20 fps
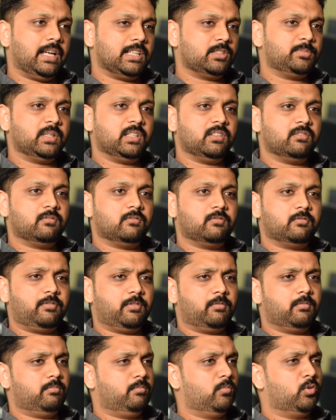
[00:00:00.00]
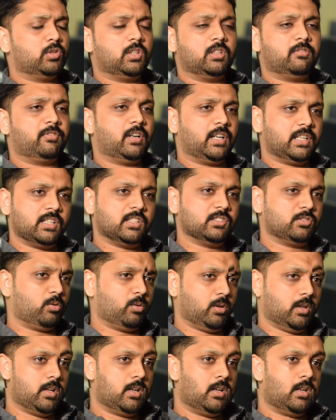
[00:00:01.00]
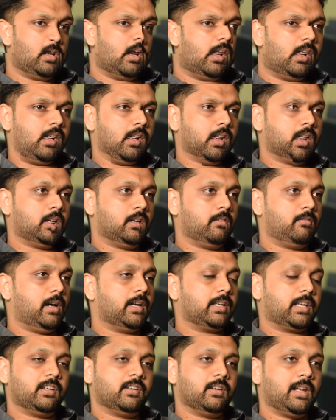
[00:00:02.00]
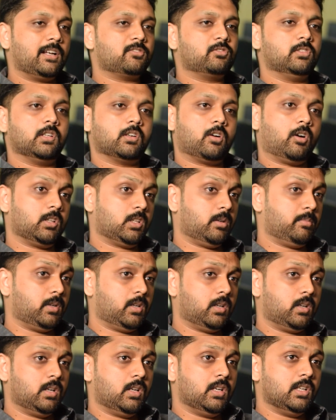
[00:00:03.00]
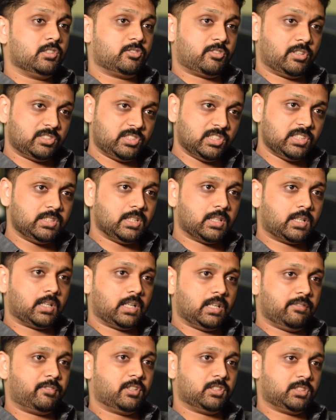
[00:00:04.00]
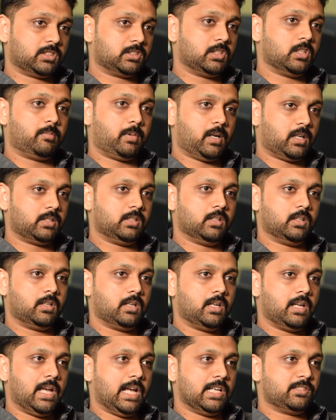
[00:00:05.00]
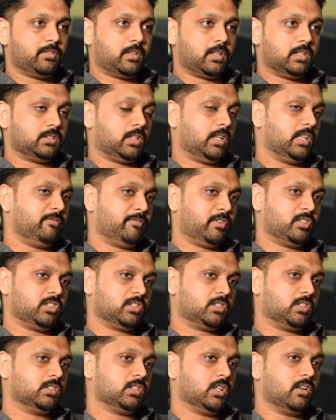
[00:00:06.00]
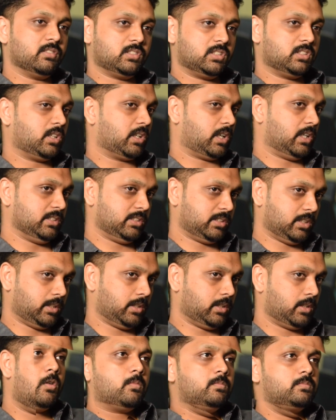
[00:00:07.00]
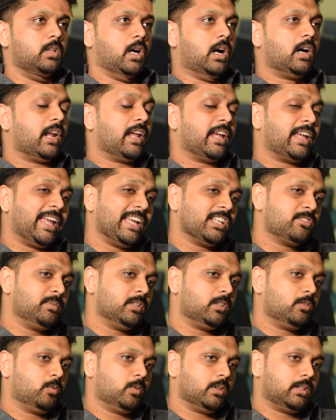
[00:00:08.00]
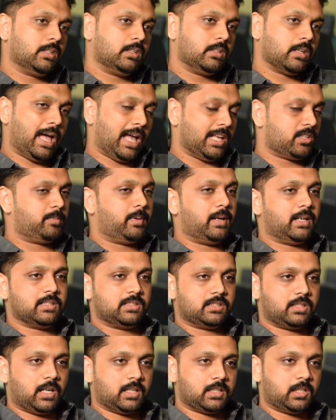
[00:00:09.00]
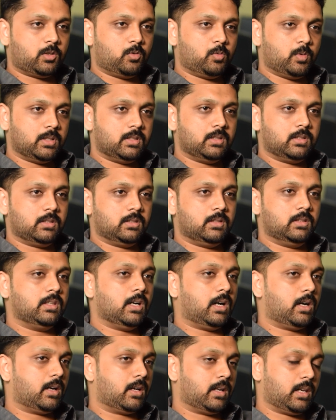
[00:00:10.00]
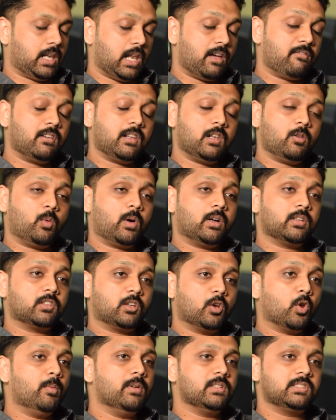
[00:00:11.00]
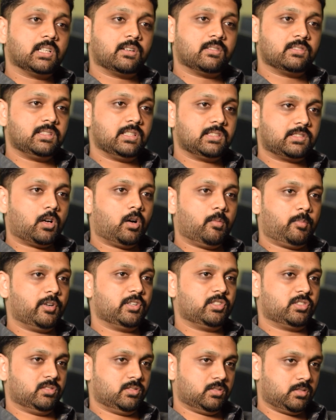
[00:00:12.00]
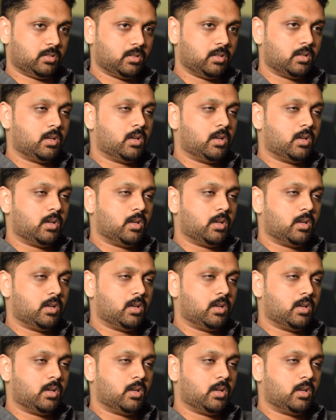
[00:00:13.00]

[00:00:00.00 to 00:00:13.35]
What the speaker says: has been more than 5 years old, and I can actually call them a strategic infrastructure partner as far as our infrastructure services are concerned. So our engagement with Aspire started with the level 1 global service desk operations,